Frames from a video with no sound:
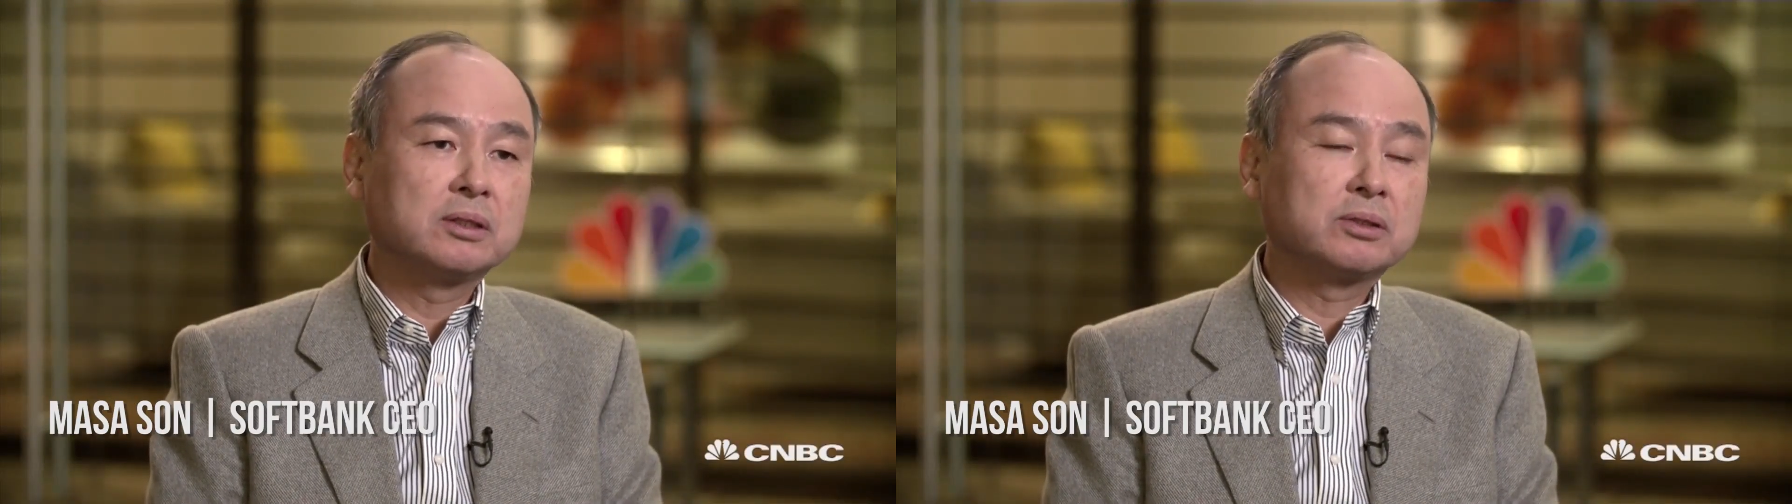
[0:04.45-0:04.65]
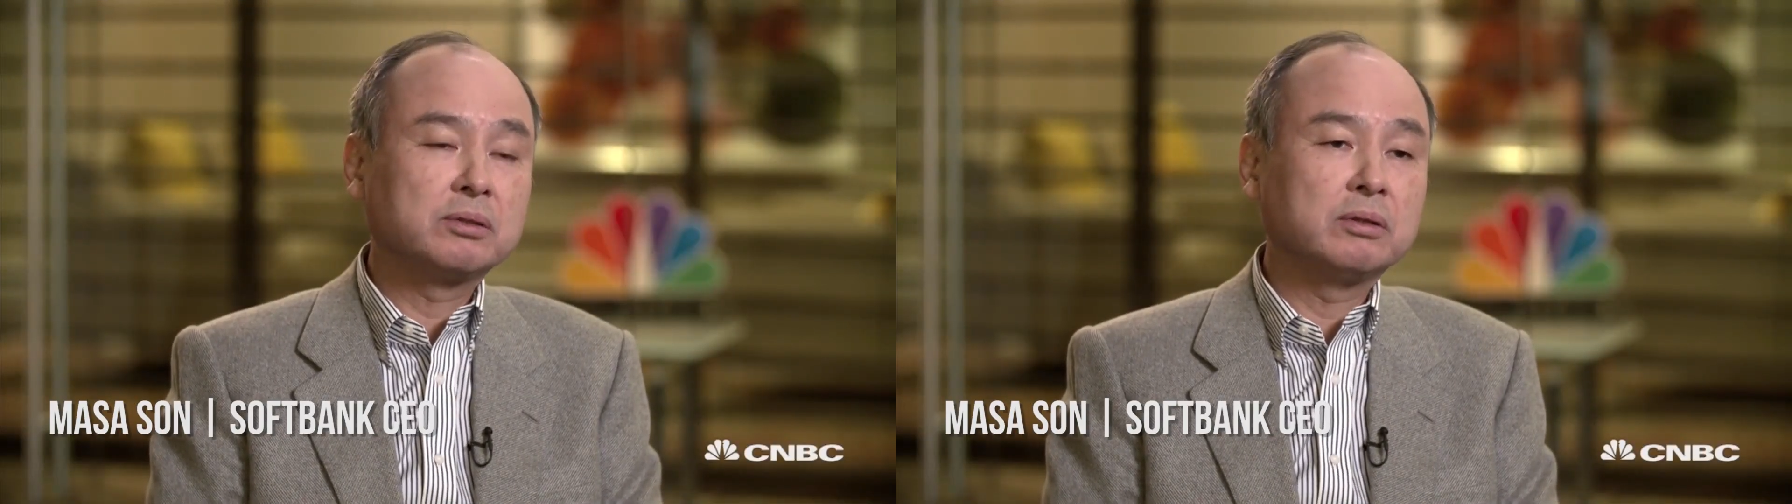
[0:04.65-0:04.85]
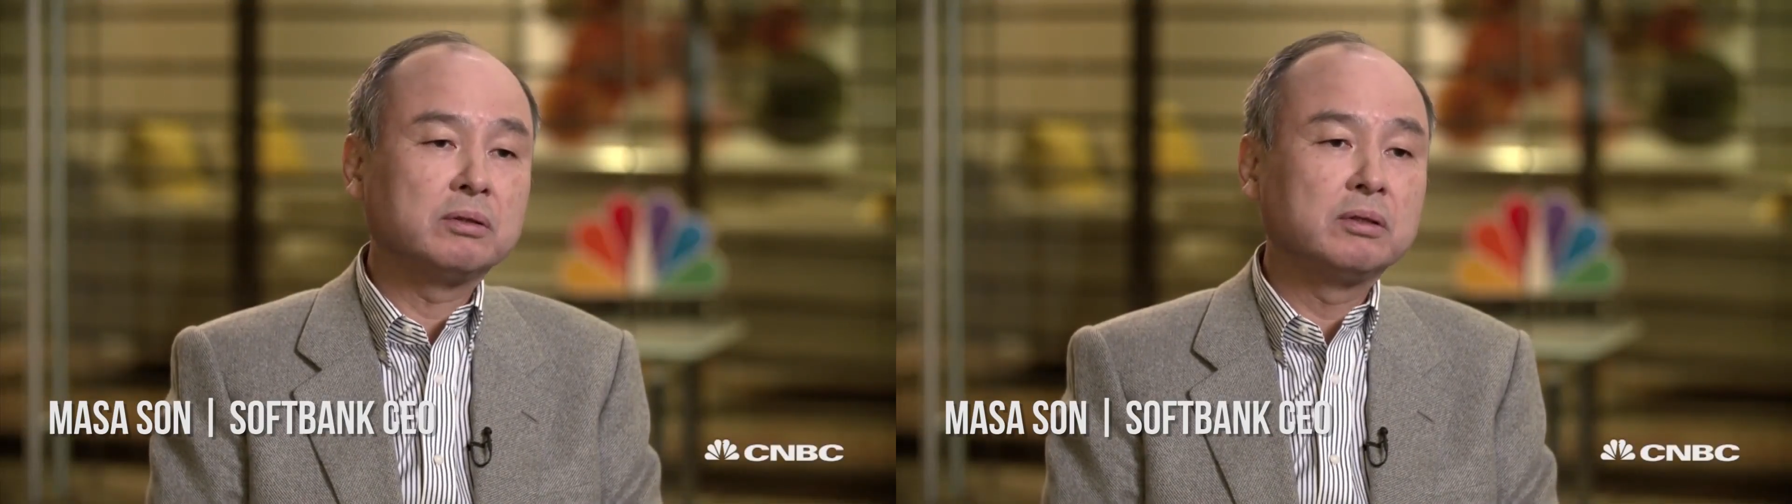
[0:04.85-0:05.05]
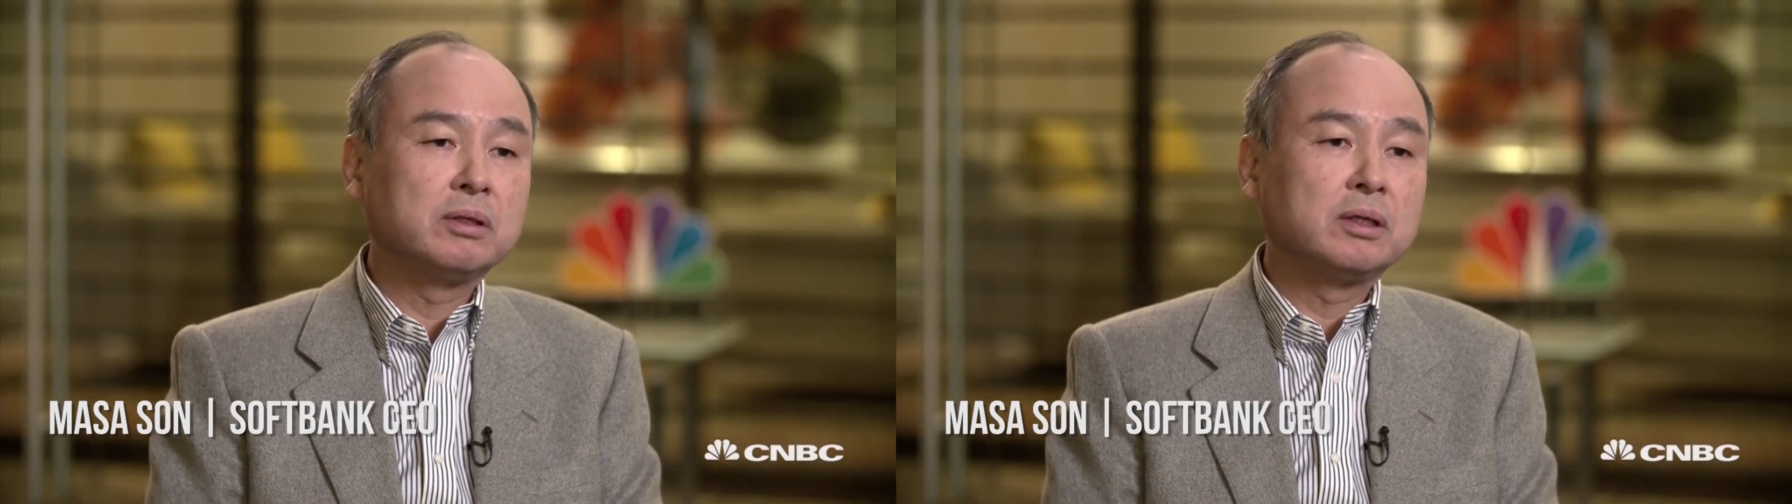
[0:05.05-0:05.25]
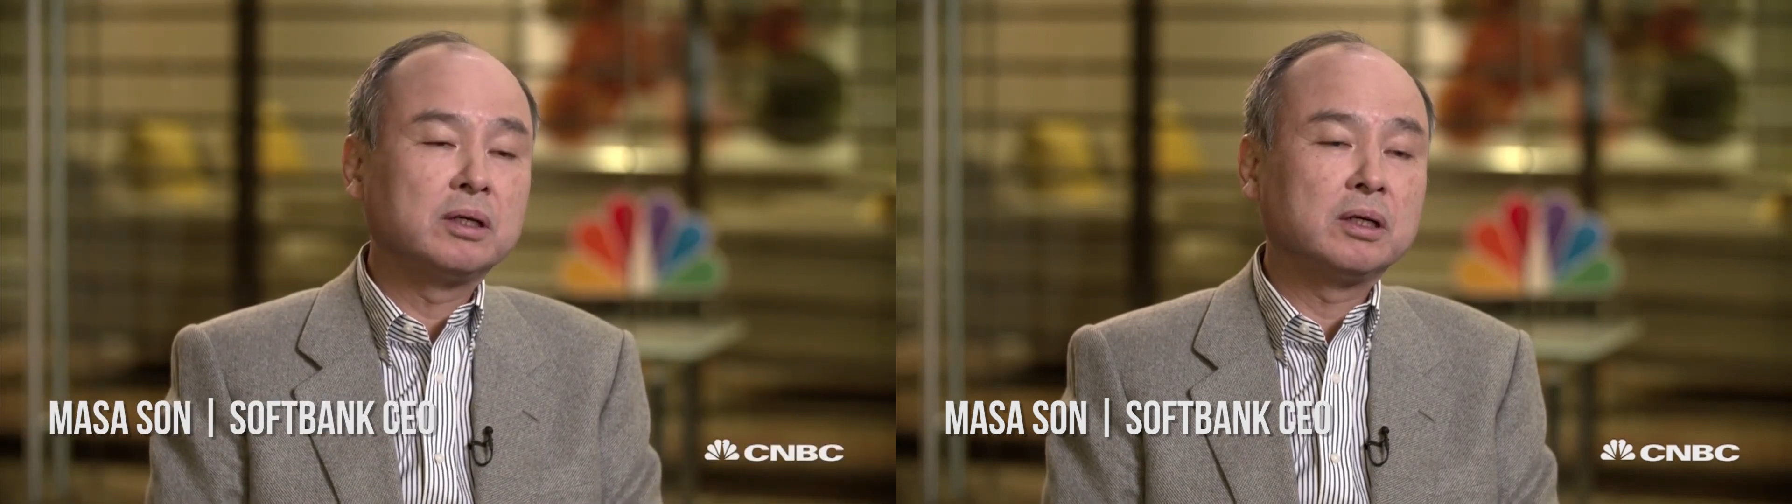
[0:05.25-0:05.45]
So
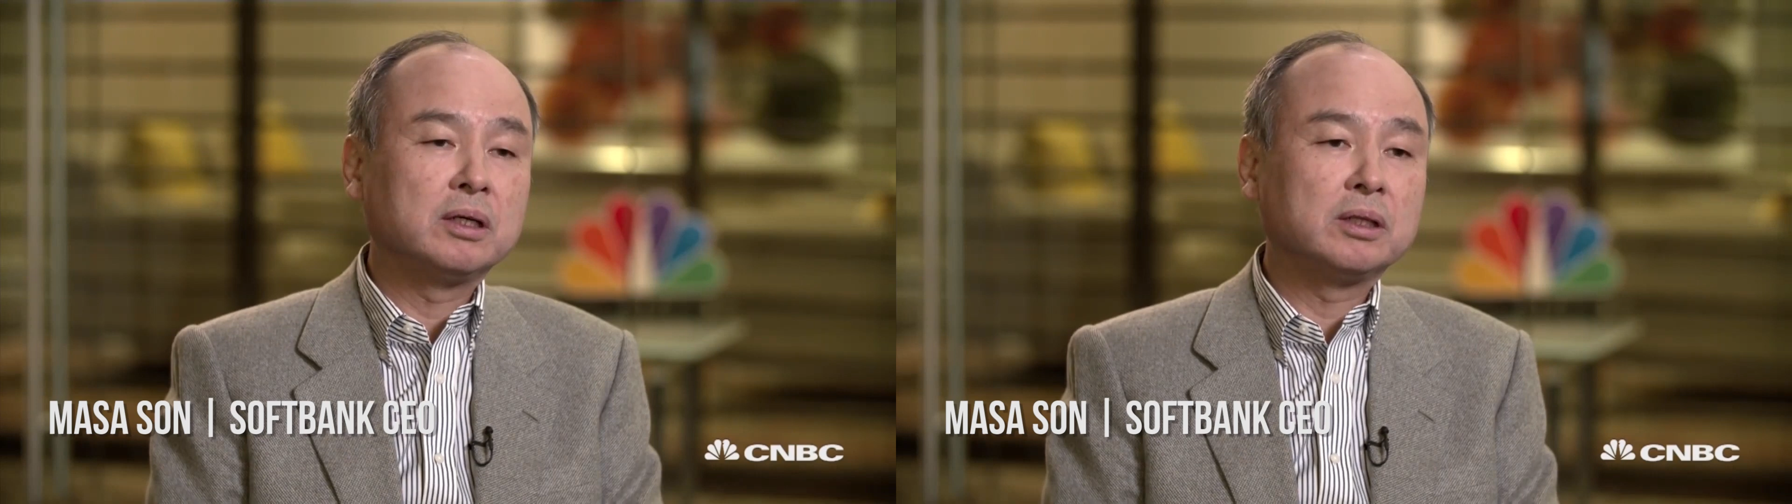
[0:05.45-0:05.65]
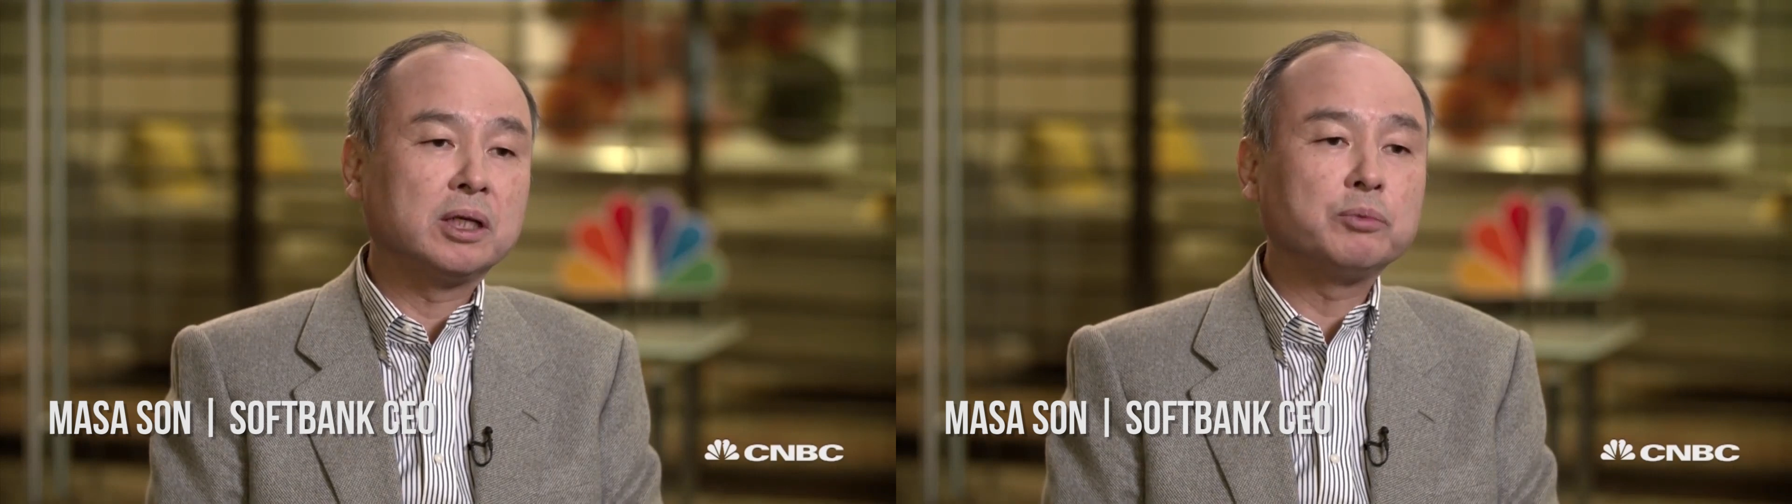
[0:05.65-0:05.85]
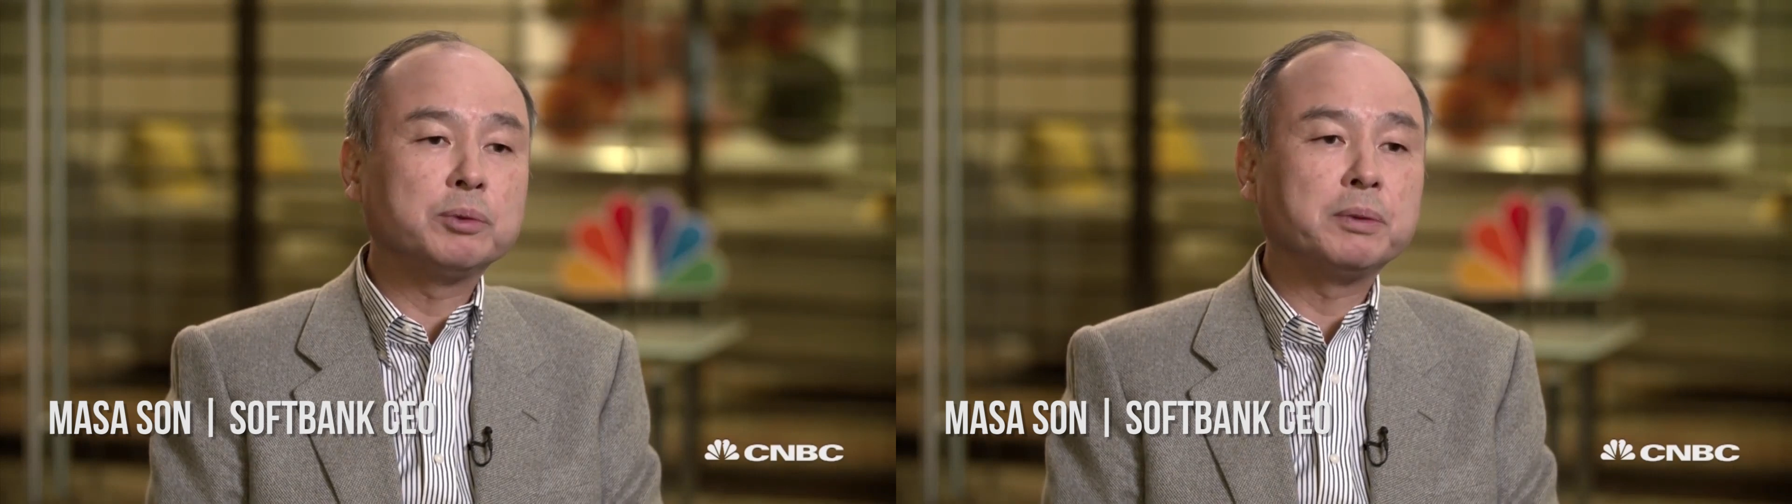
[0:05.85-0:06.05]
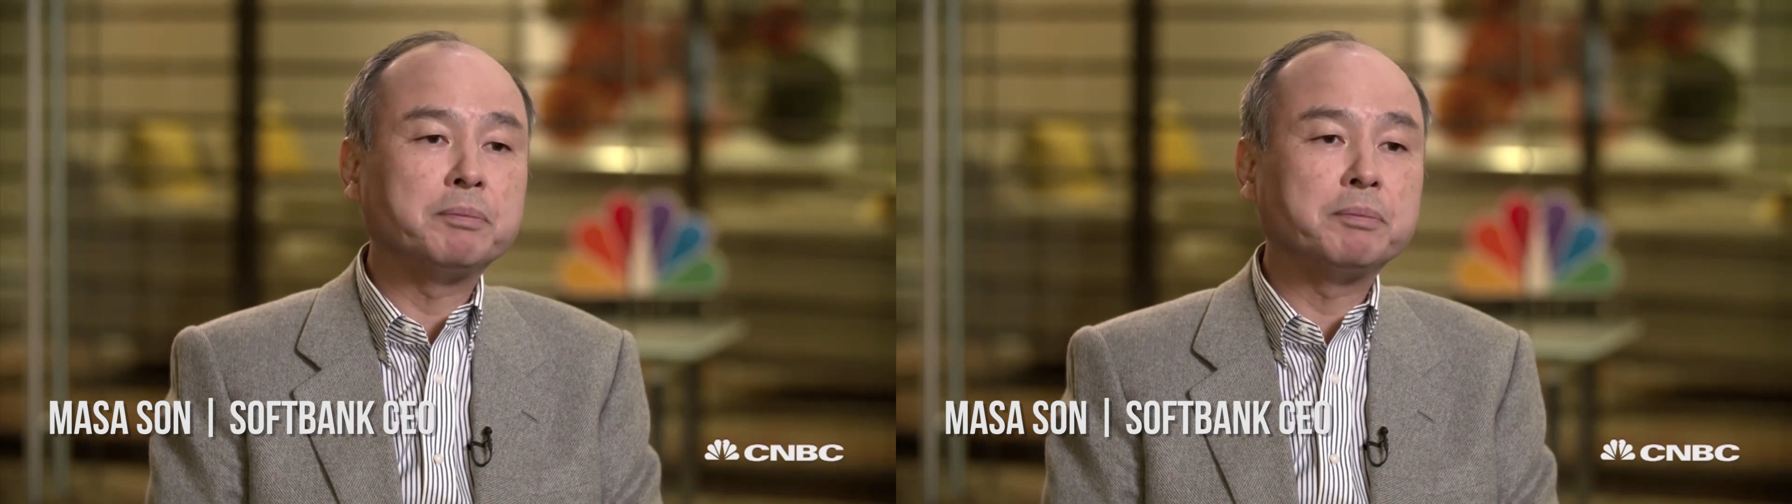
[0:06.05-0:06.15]
there will